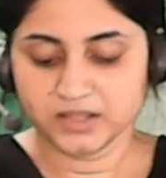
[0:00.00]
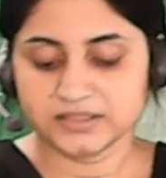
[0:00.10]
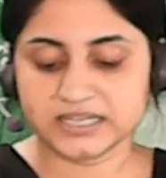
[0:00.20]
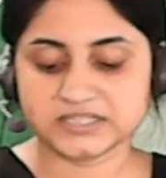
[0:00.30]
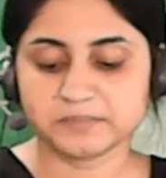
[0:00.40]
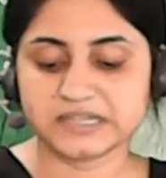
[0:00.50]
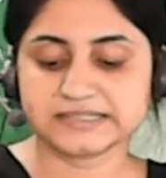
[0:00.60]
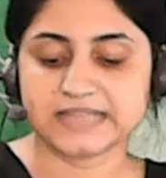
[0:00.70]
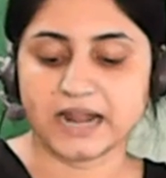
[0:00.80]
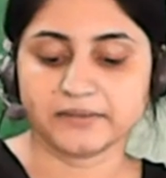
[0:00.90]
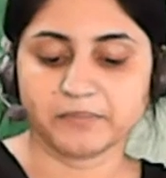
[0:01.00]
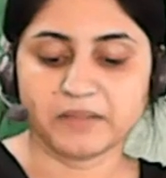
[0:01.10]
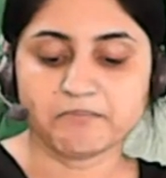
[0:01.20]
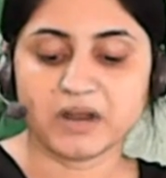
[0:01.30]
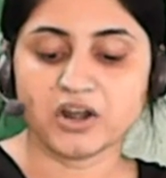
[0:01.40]
This means that
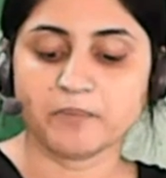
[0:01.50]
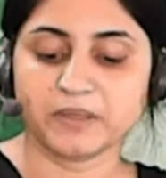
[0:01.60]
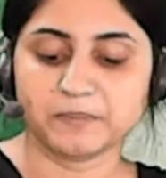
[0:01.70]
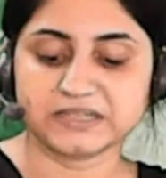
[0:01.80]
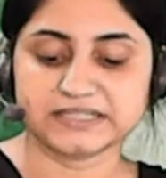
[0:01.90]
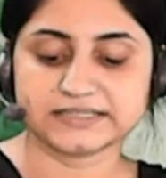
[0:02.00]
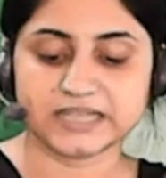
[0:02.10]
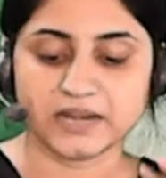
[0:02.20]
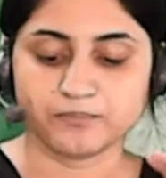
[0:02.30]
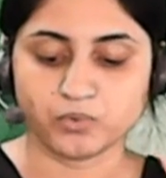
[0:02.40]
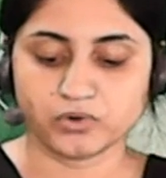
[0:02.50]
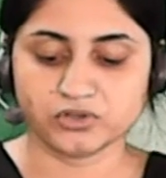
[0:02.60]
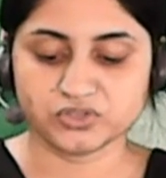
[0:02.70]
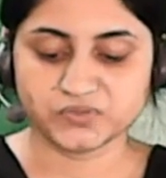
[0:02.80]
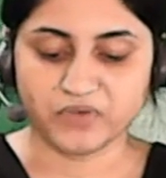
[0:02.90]
member of a species can produce